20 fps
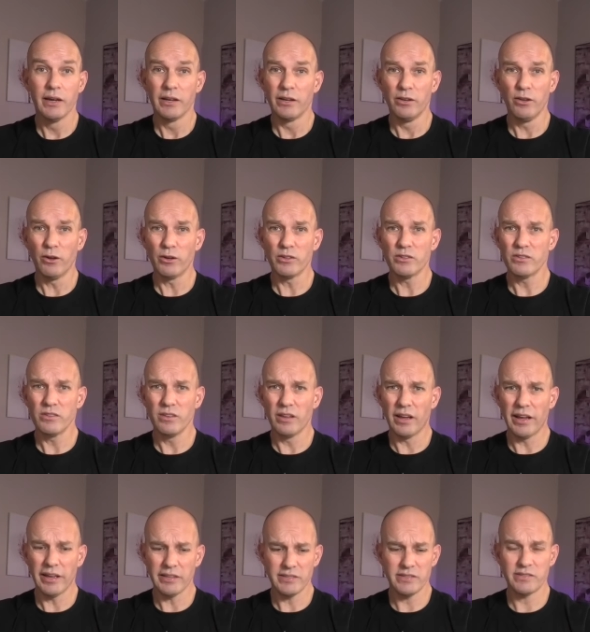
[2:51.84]
not
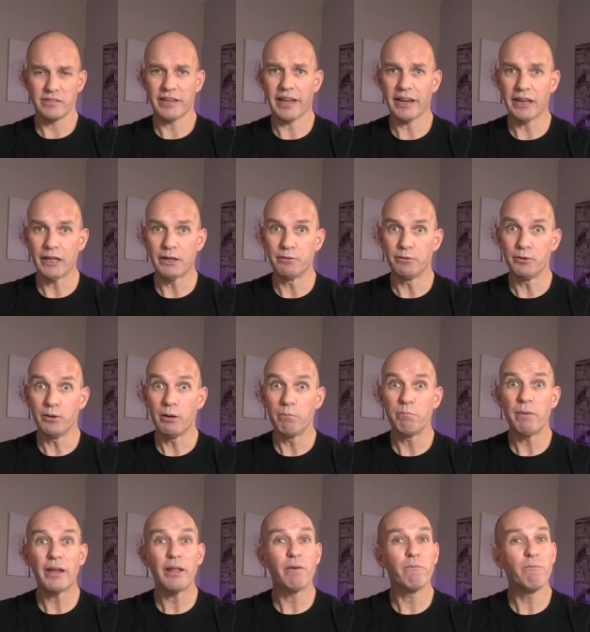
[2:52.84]
at state level,
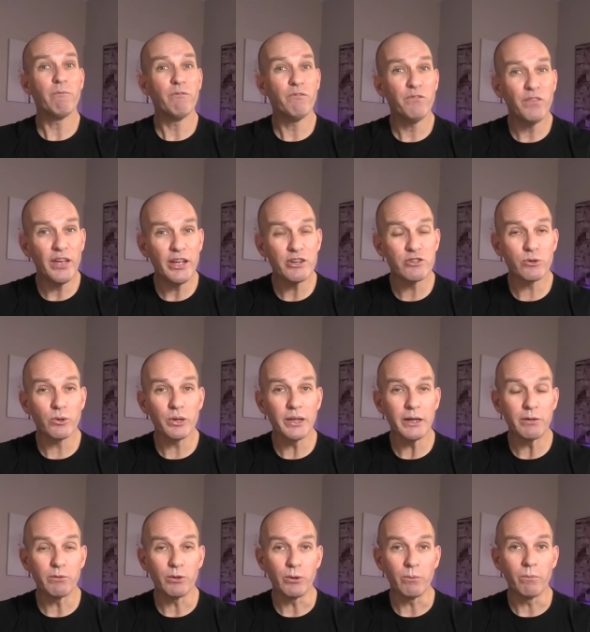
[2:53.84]
but at federal
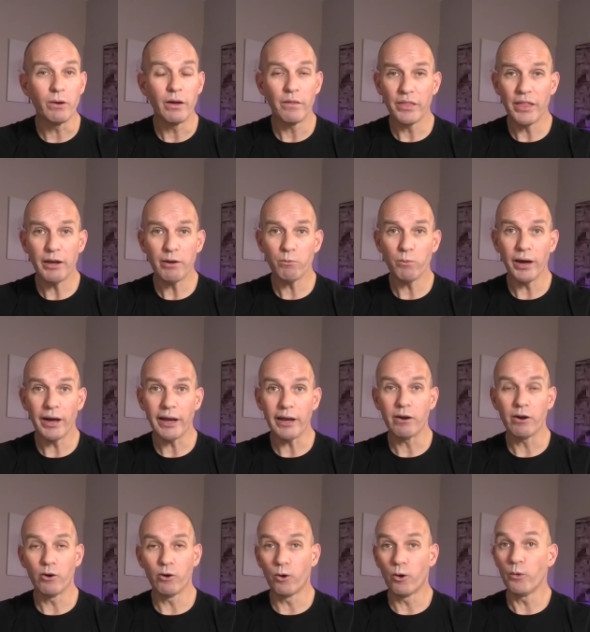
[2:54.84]
level. That way,
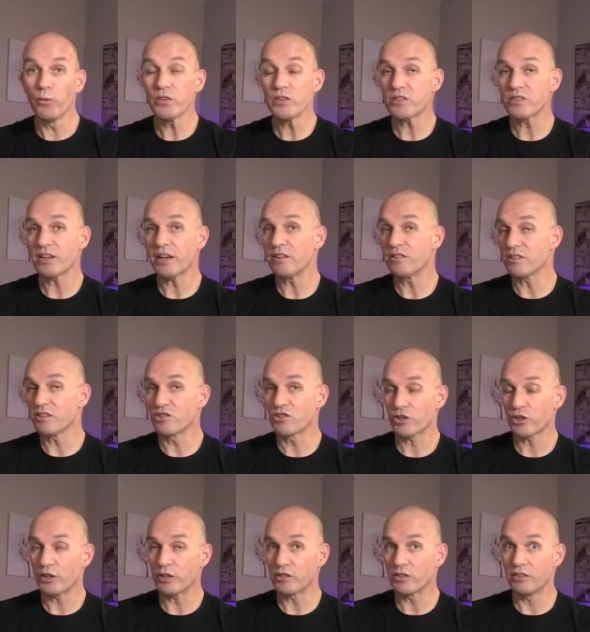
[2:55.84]
all the states and
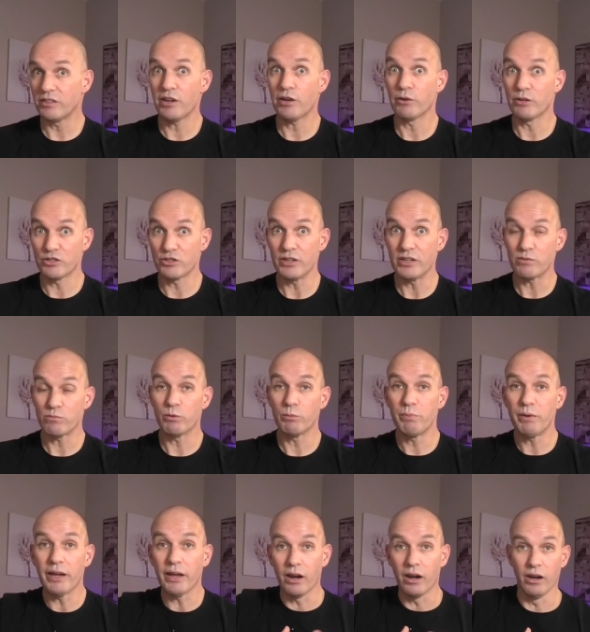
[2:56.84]
ter territories will
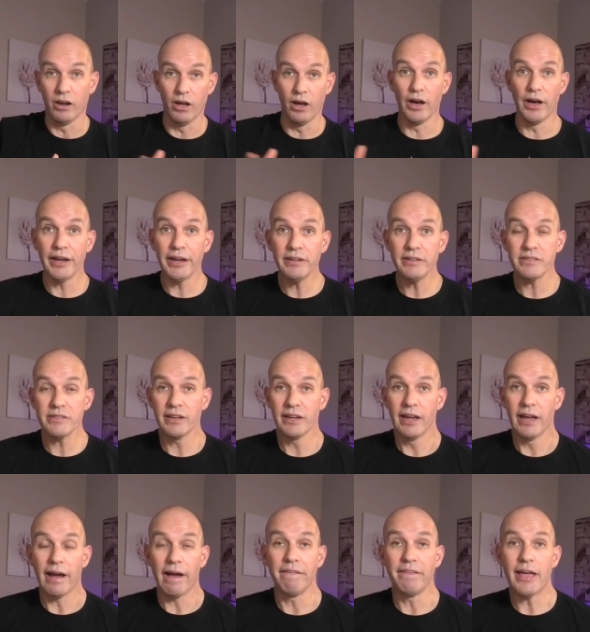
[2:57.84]
be aligned,
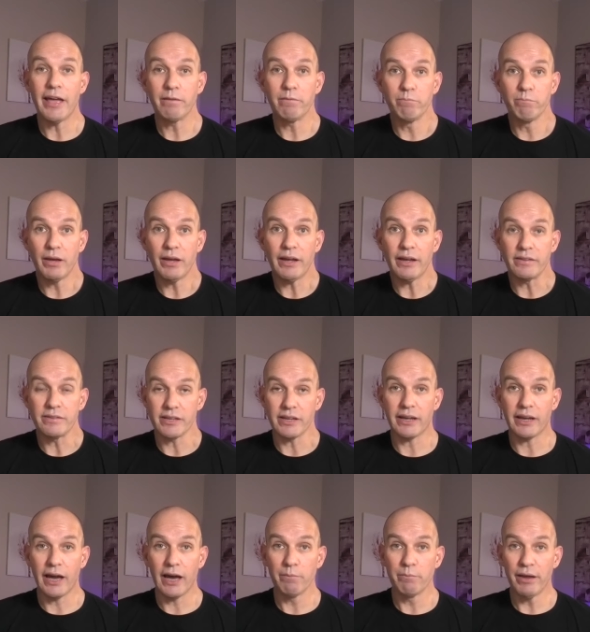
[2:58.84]
and that means that
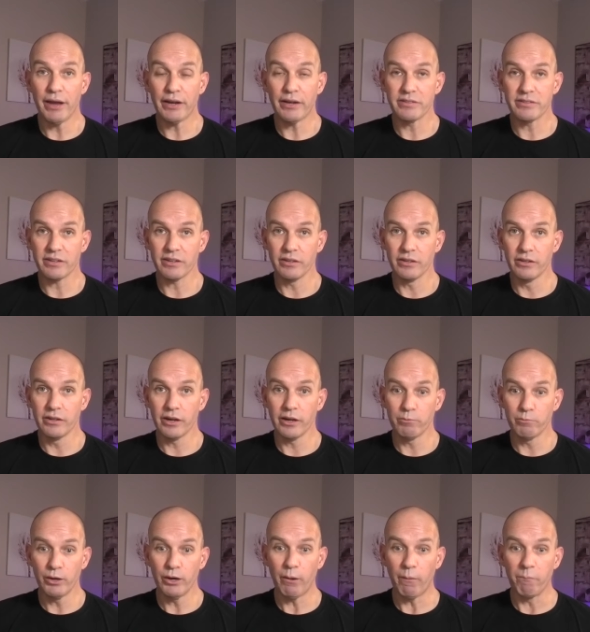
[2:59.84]
car makers can go,
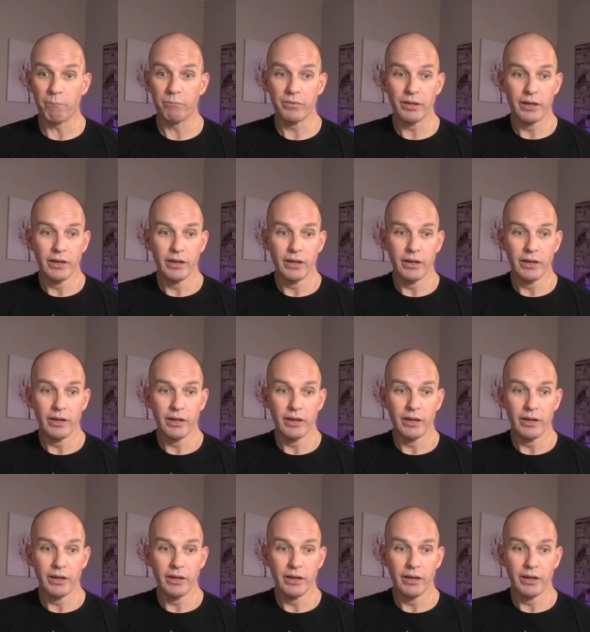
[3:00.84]
well,